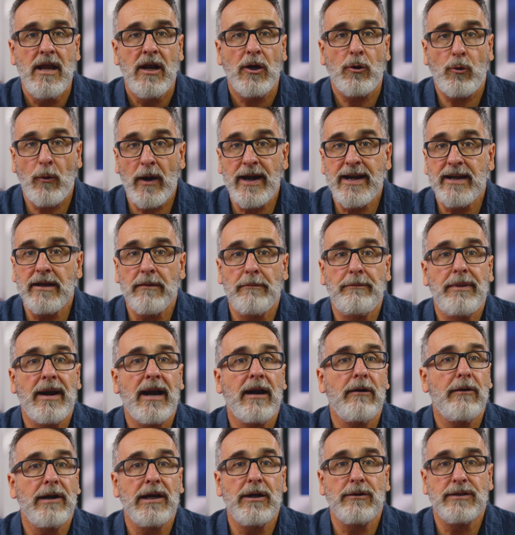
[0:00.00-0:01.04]
creating a
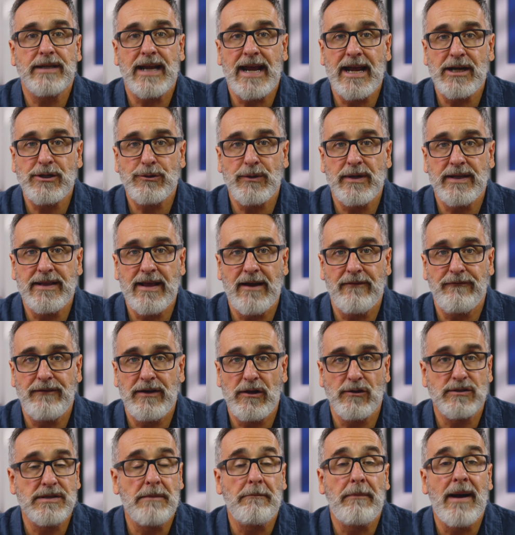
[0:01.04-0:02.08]
barrier to entry that
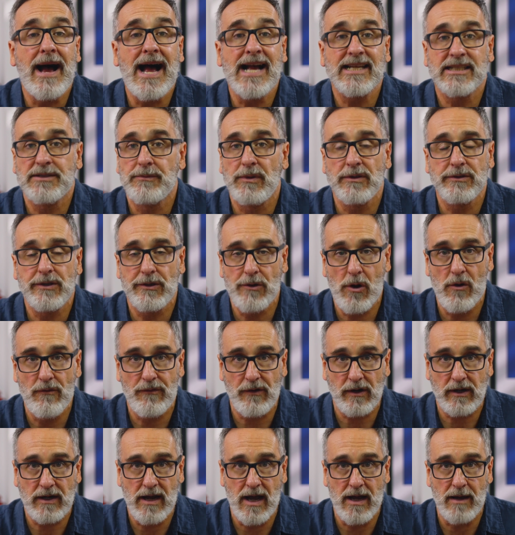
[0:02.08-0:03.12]
feels impossible to
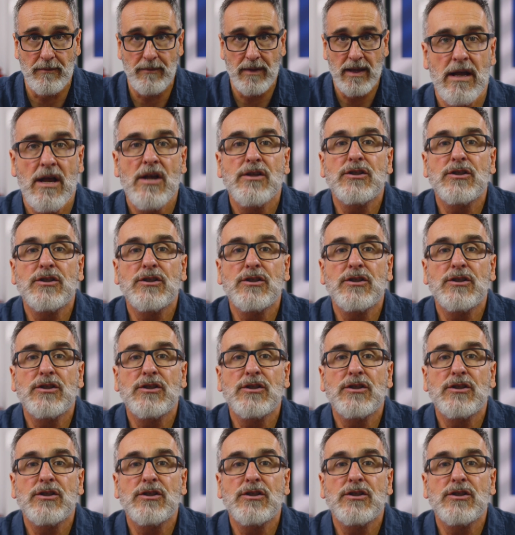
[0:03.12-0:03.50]
overcome.